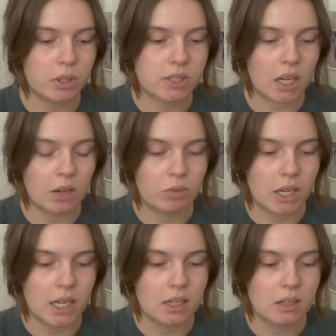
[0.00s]
that I
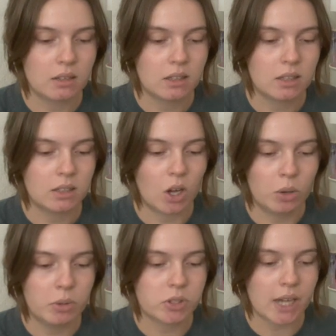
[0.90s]
read,
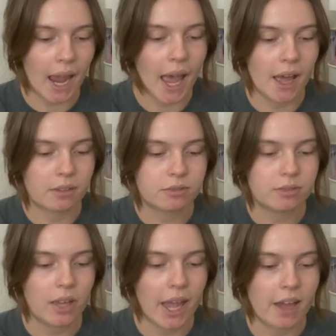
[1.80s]
almost half,
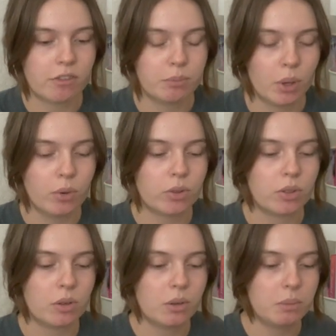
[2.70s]
have both
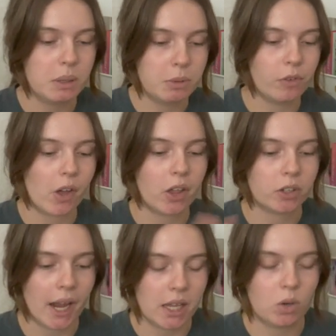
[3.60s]
people of color
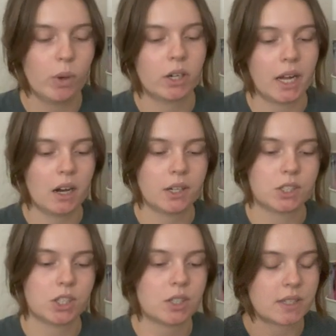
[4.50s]
and queer
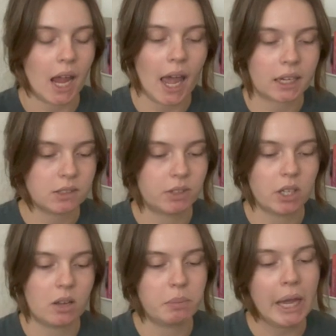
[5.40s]
characters actively
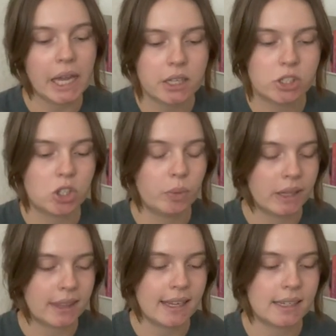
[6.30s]
on page doing
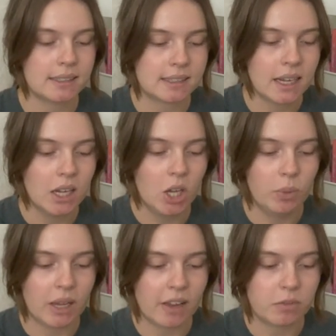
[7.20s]
things.
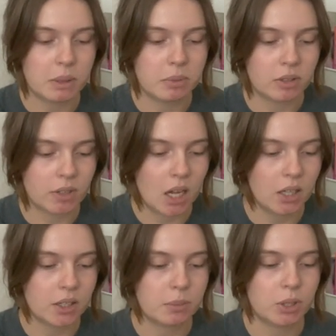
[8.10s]
We have people of
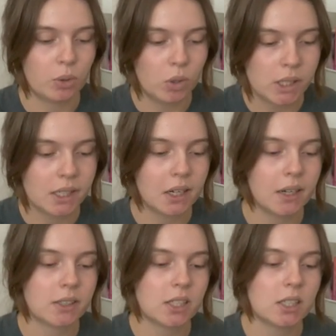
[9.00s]
color but no queer
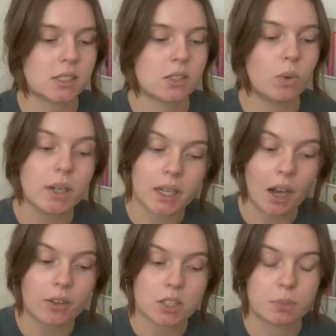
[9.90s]
characters
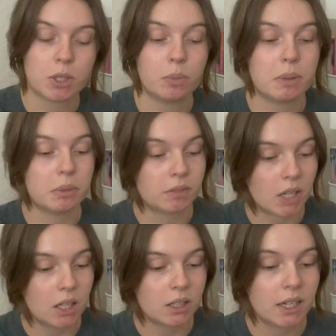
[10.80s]
but no people of
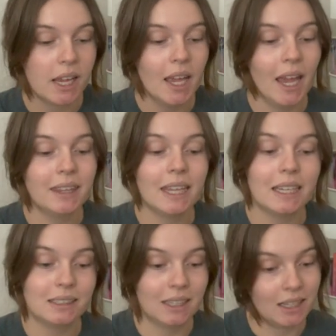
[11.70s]
color, and
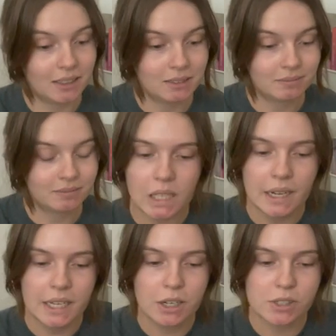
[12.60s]
then none.
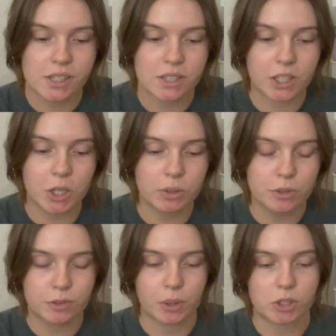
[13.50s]
Here's this cute little
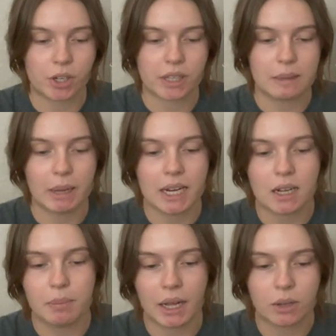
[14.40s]
flowchart that I made
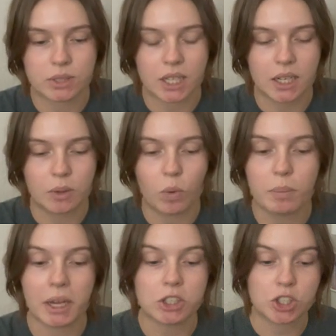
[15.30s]
about what
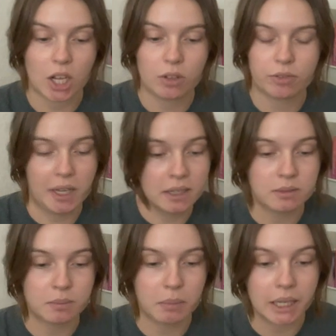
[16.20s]
my shelf
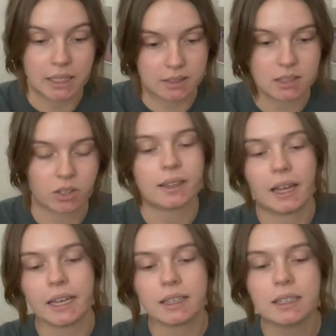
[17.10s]
and money is looking
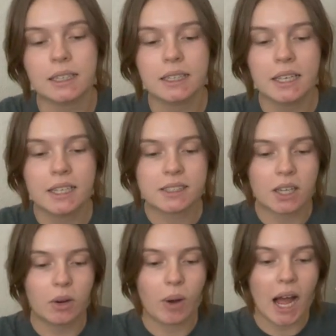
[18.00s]
like.
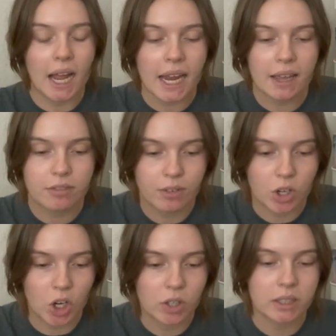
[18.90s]
So I have
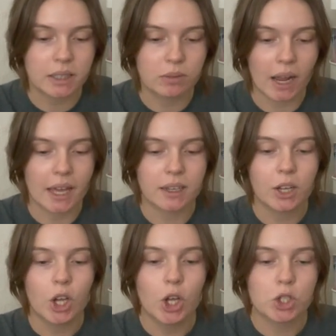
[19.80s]
currently read
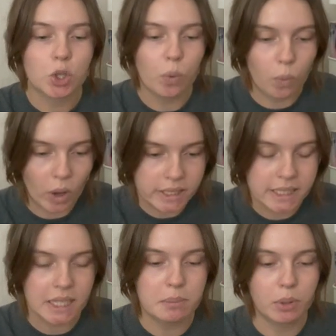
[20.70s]

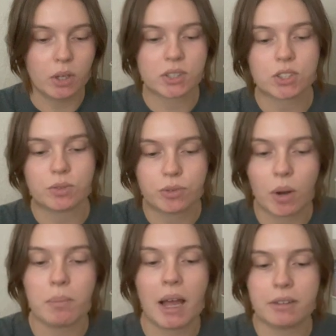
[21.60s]
20 books
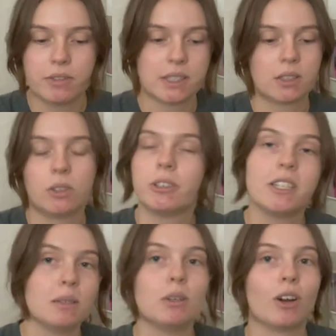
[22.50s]
from my physical
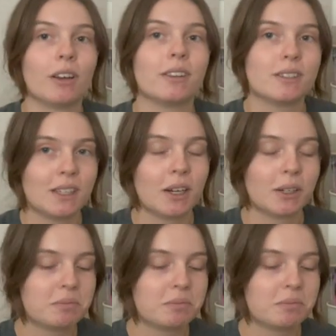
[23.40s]
TBR this year.